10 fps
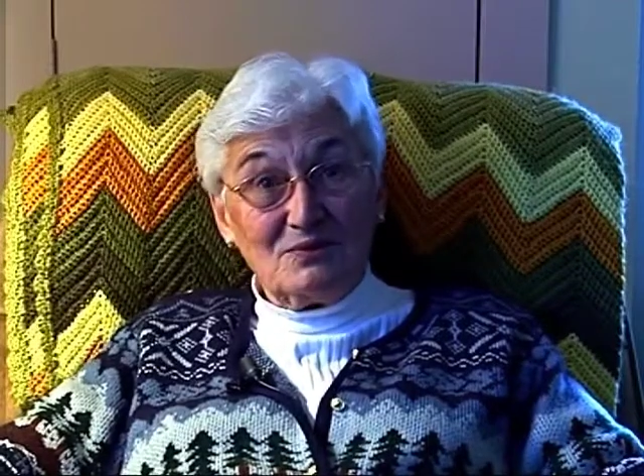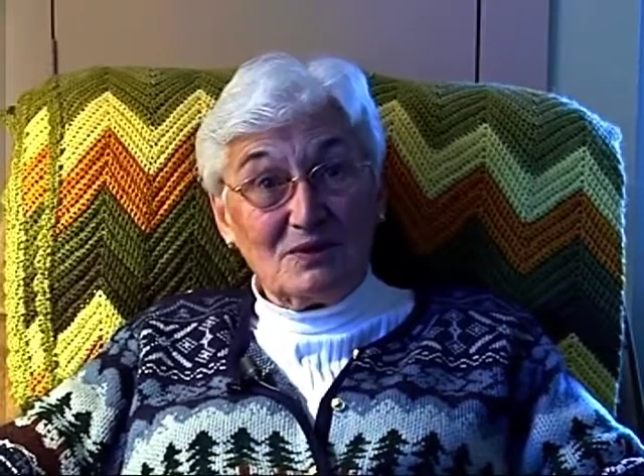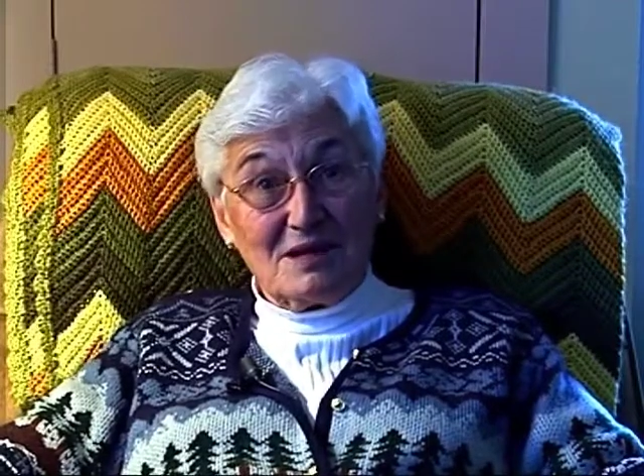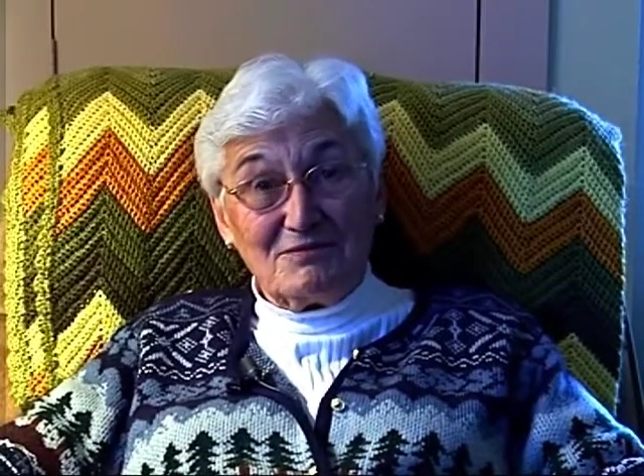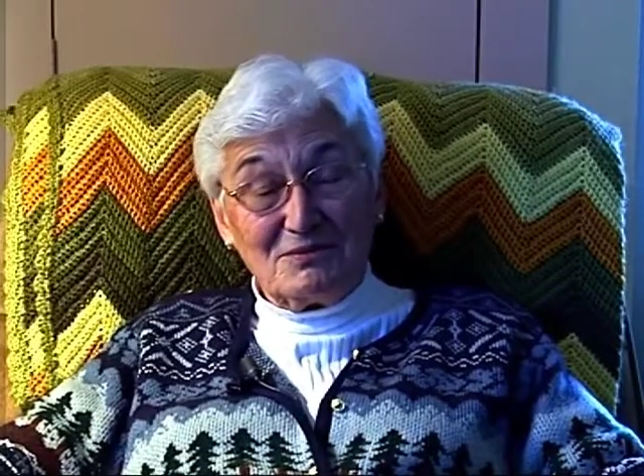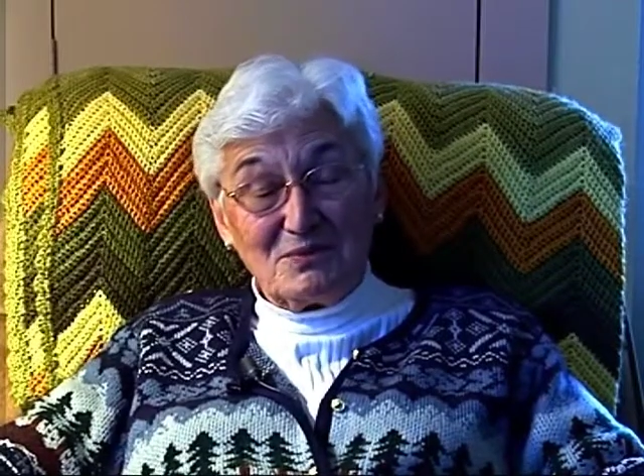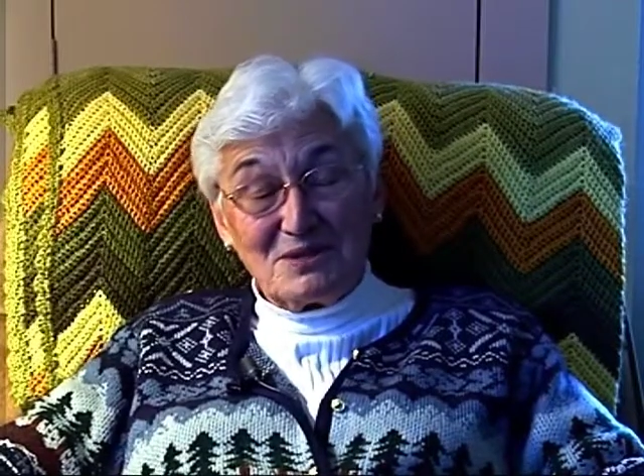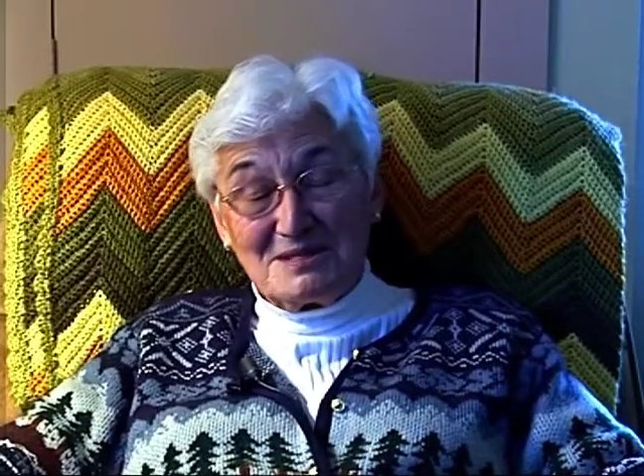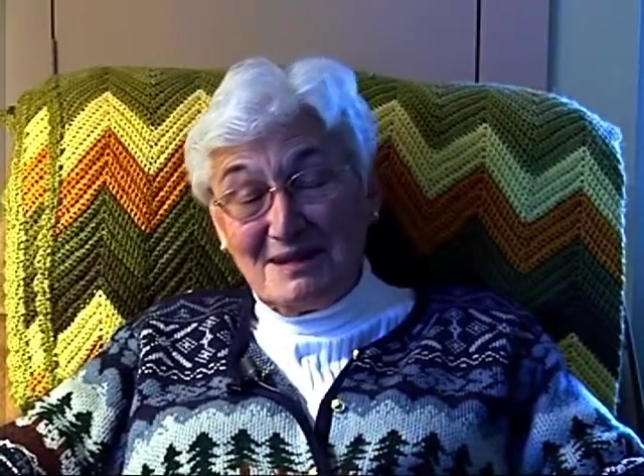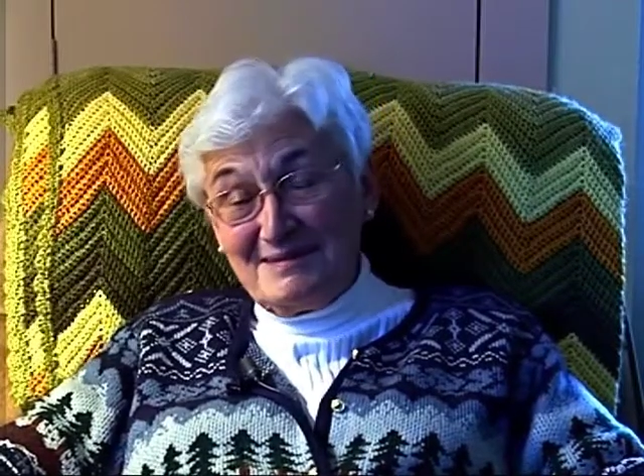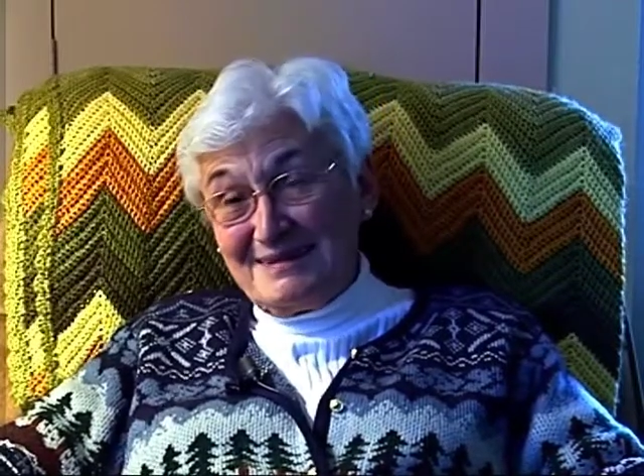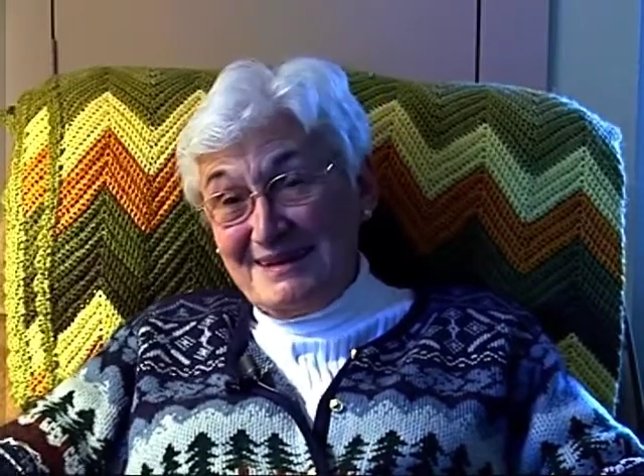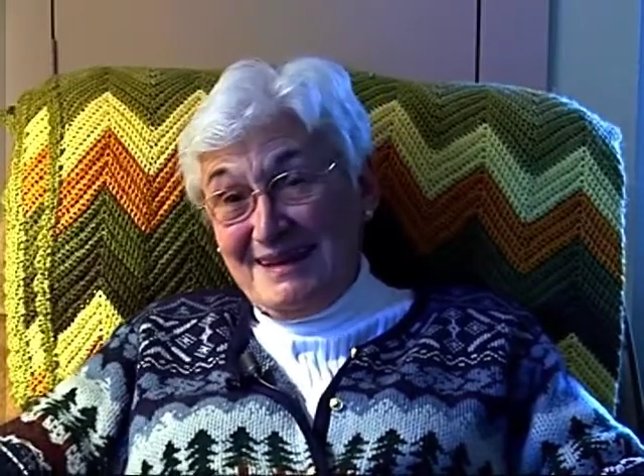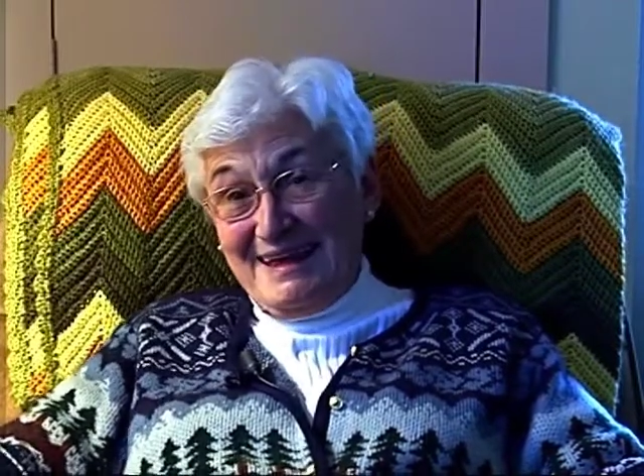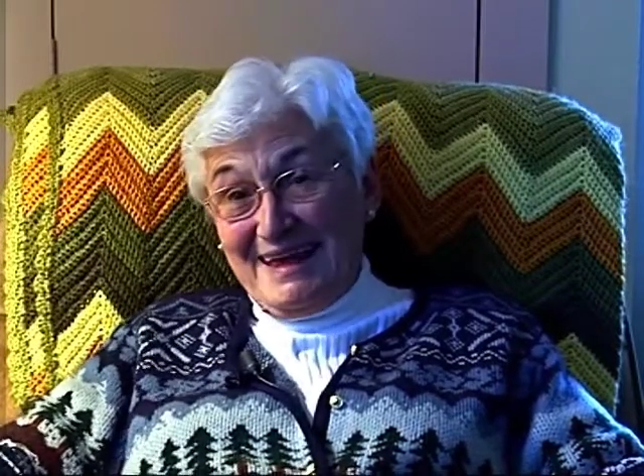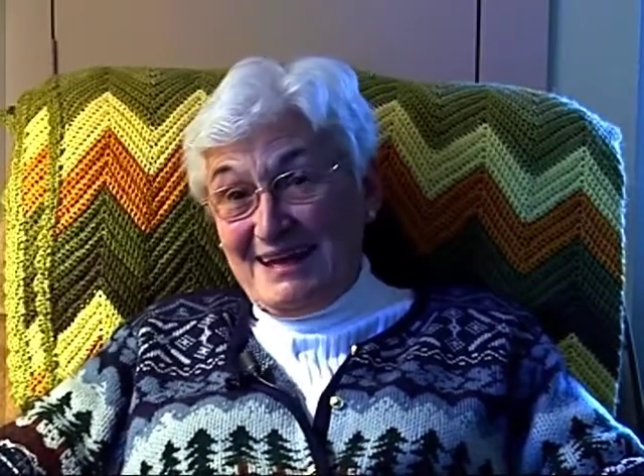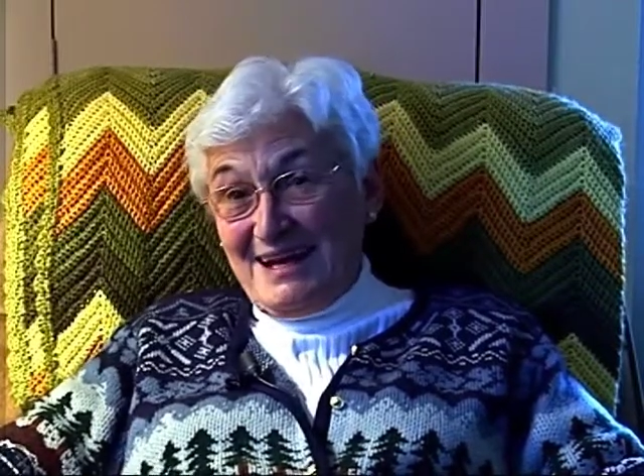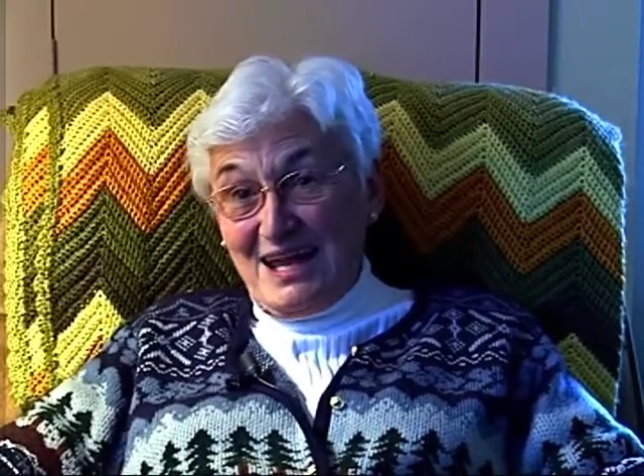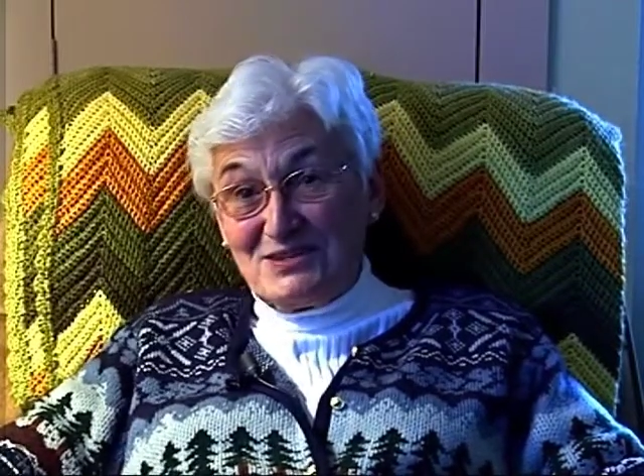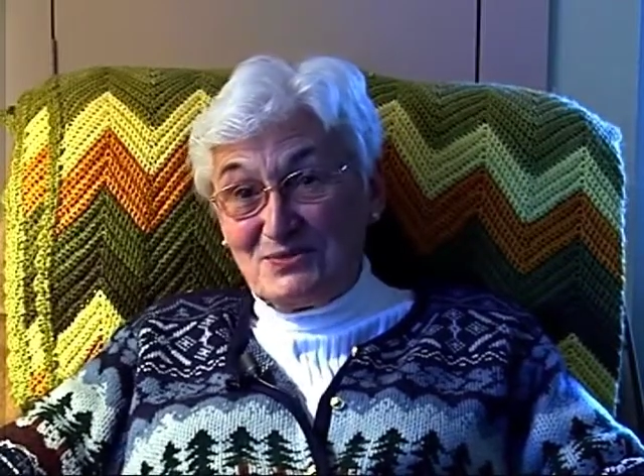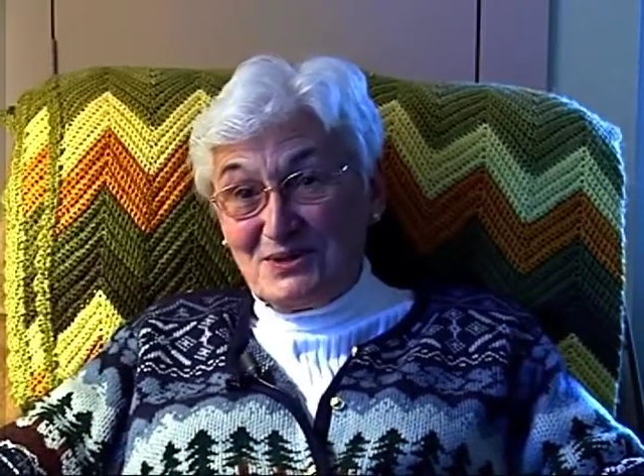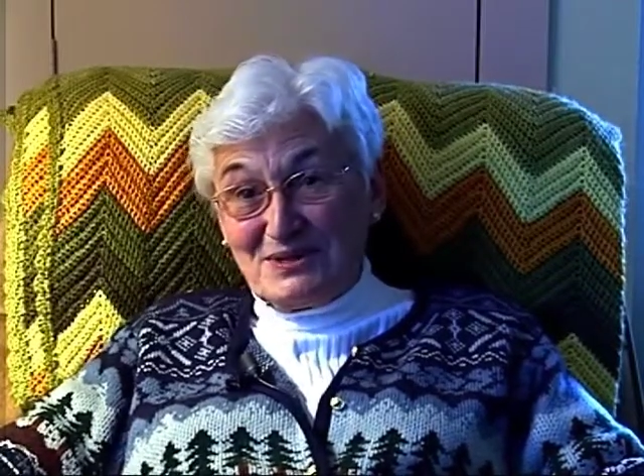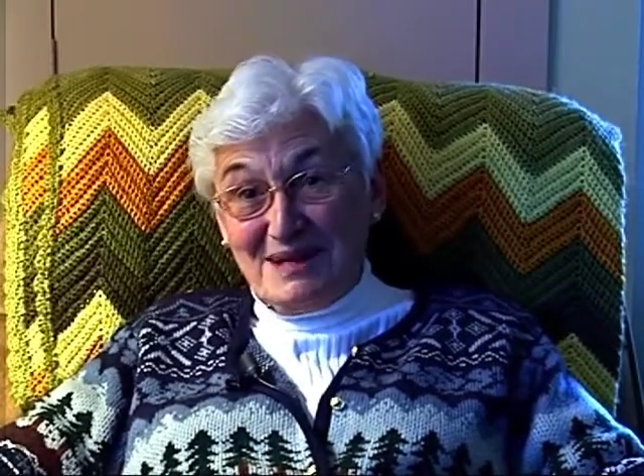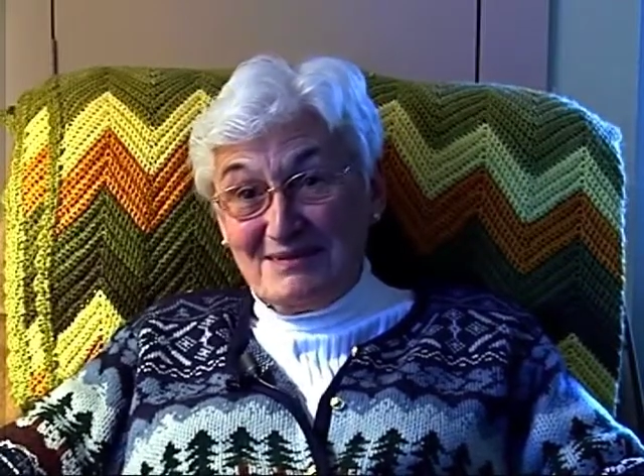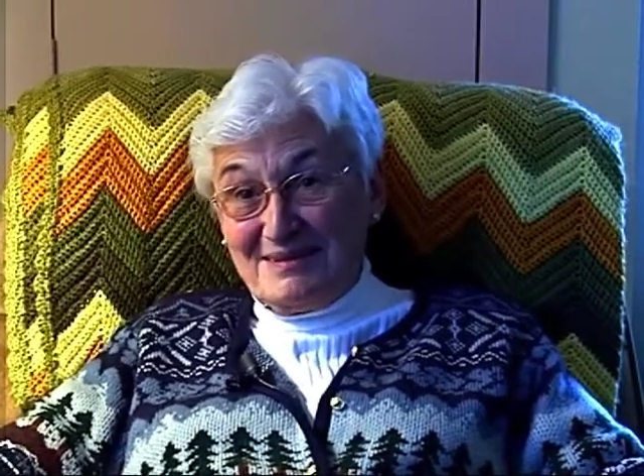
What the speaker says: whatever works out. And it has worked out.